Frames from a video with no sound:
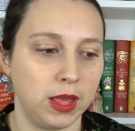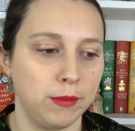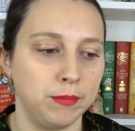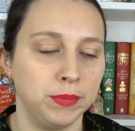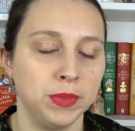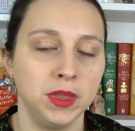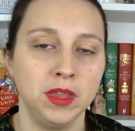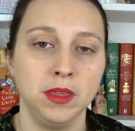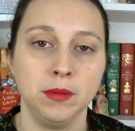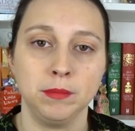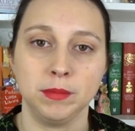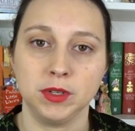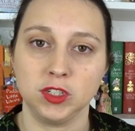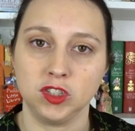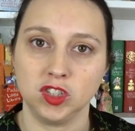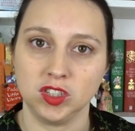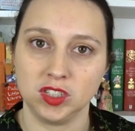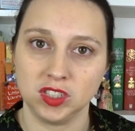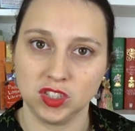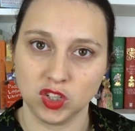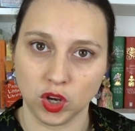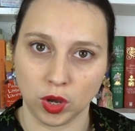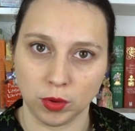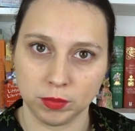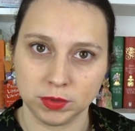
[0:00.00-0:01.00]
it, but she
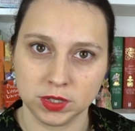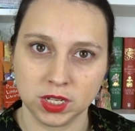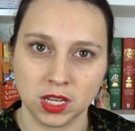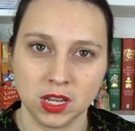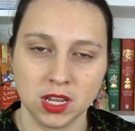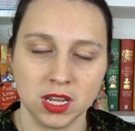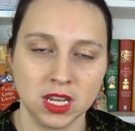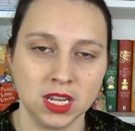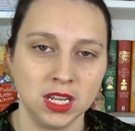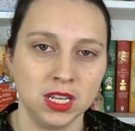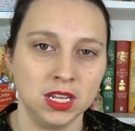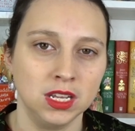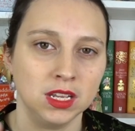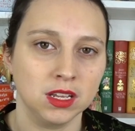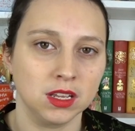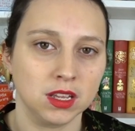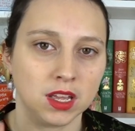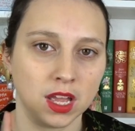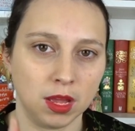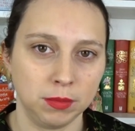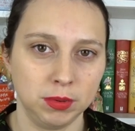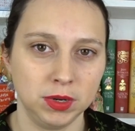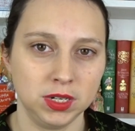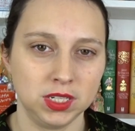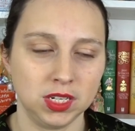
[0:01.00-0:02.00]
stopped. A
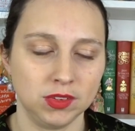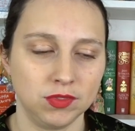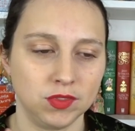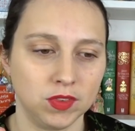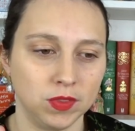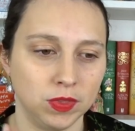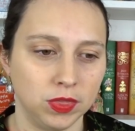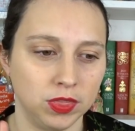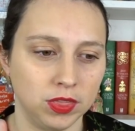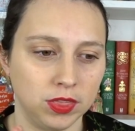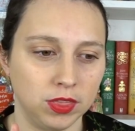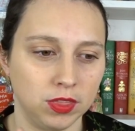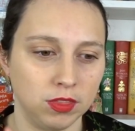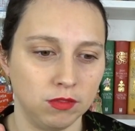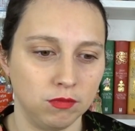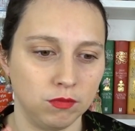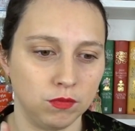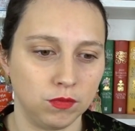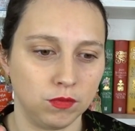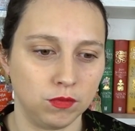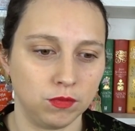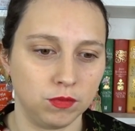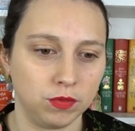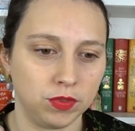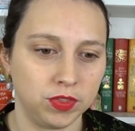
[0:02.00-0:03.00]
couple of different
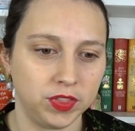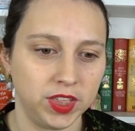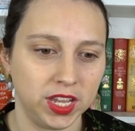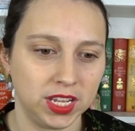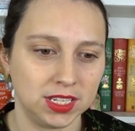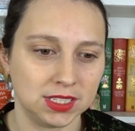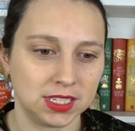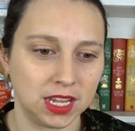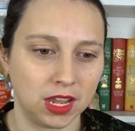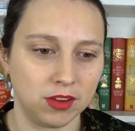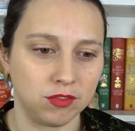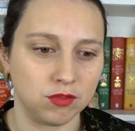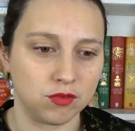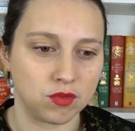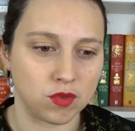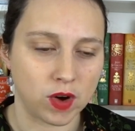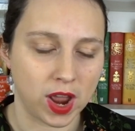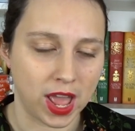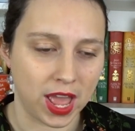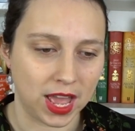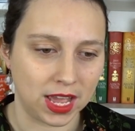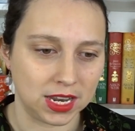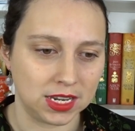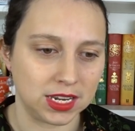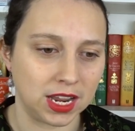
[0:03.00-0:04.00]
things that I've
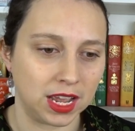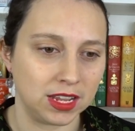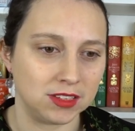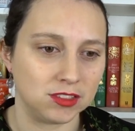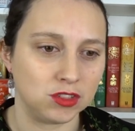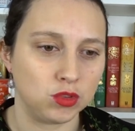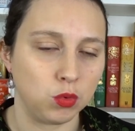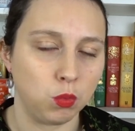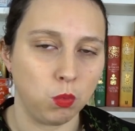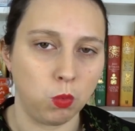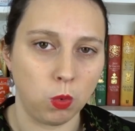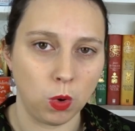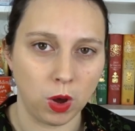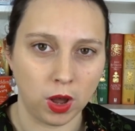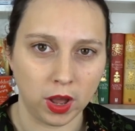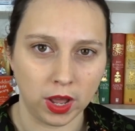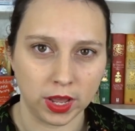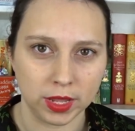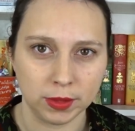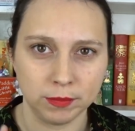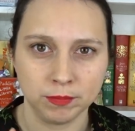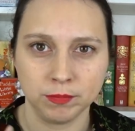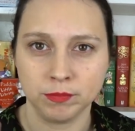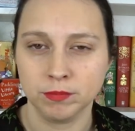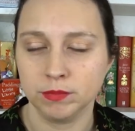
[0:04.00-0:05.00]
read as to
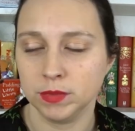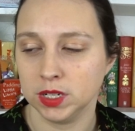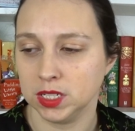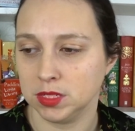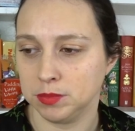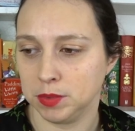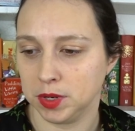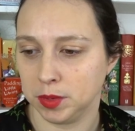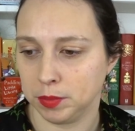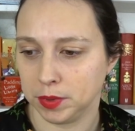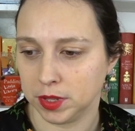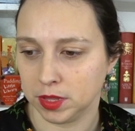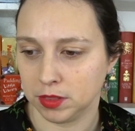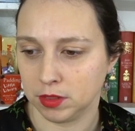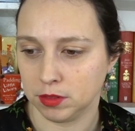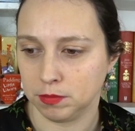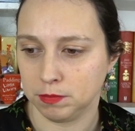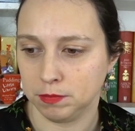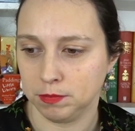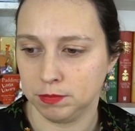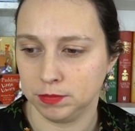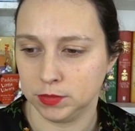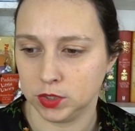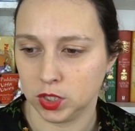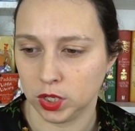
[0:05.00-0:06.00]
why, might have been a bit of the
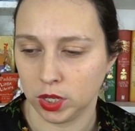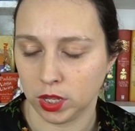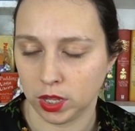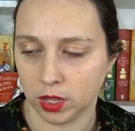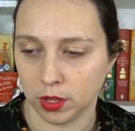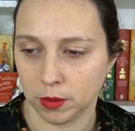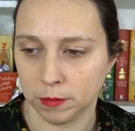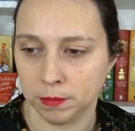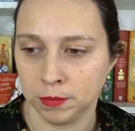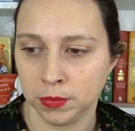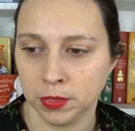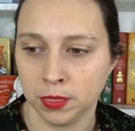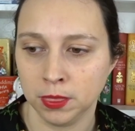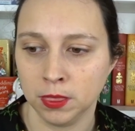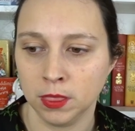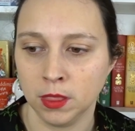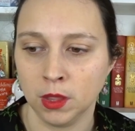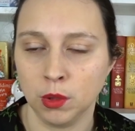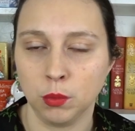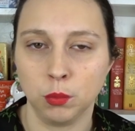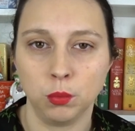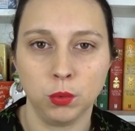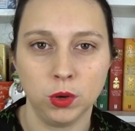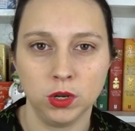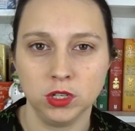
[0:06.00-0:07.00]
two.
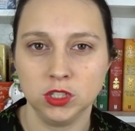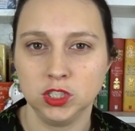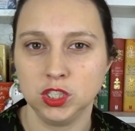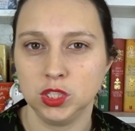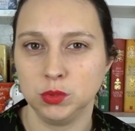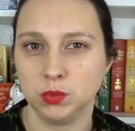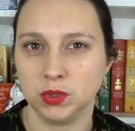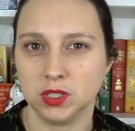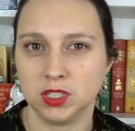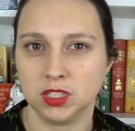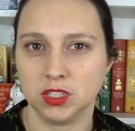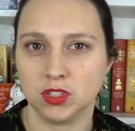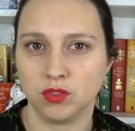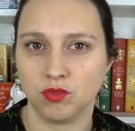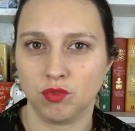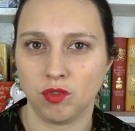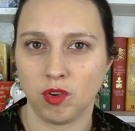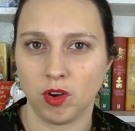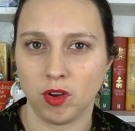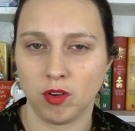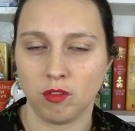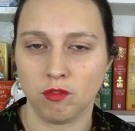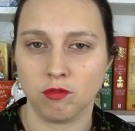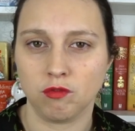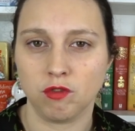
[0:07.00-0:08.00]
One, she wanted
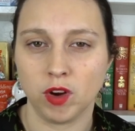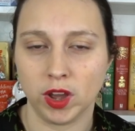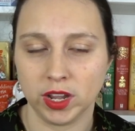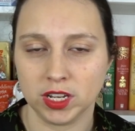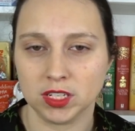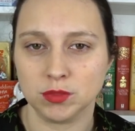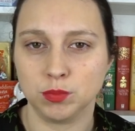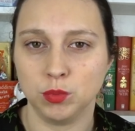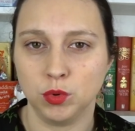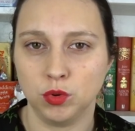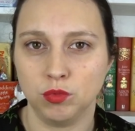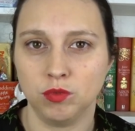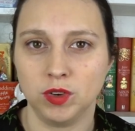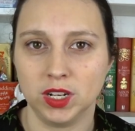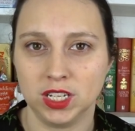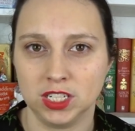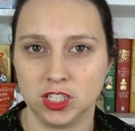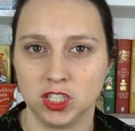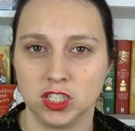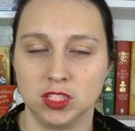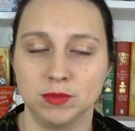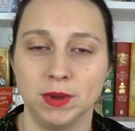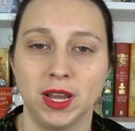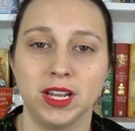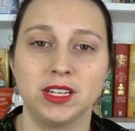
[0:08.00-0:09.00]
to write more
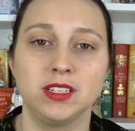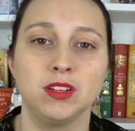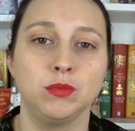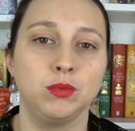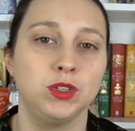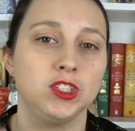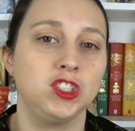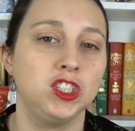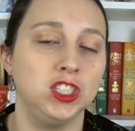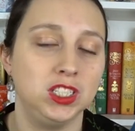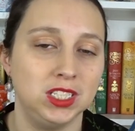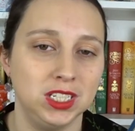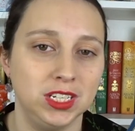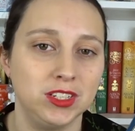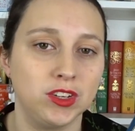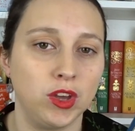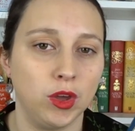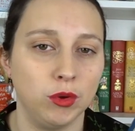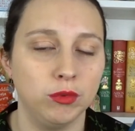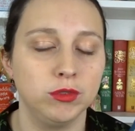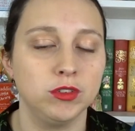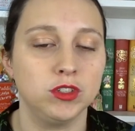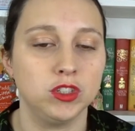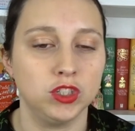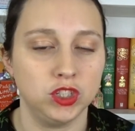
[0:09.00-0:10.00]
religious matter, which she did
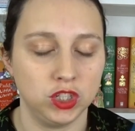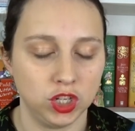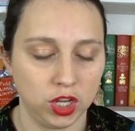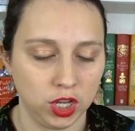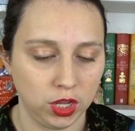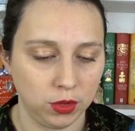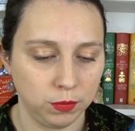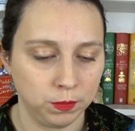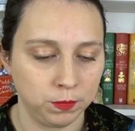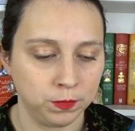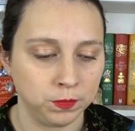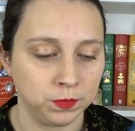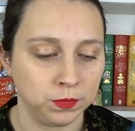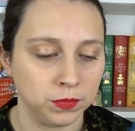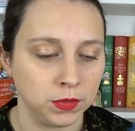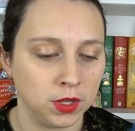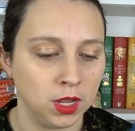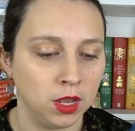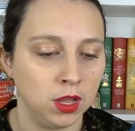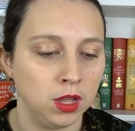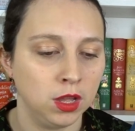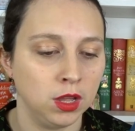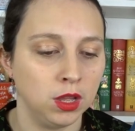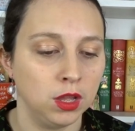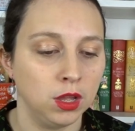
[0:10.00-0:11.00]
go on to do.
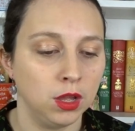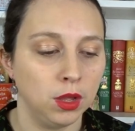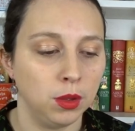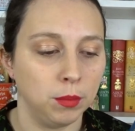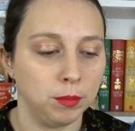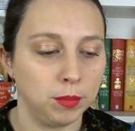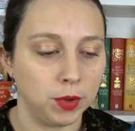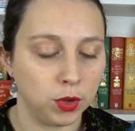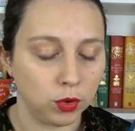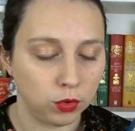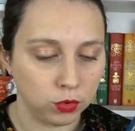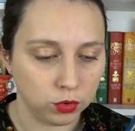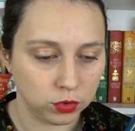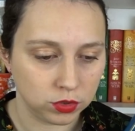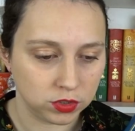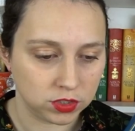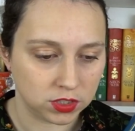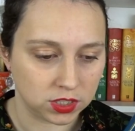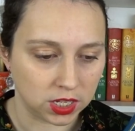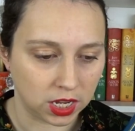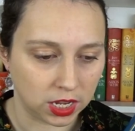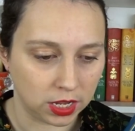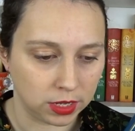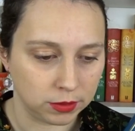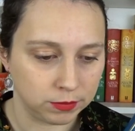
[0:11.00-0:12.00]
But
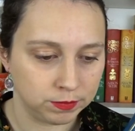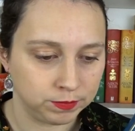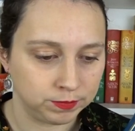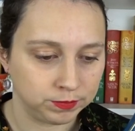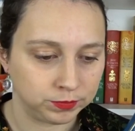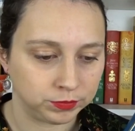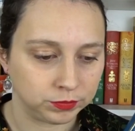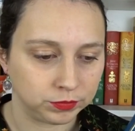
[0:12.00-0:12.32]
also,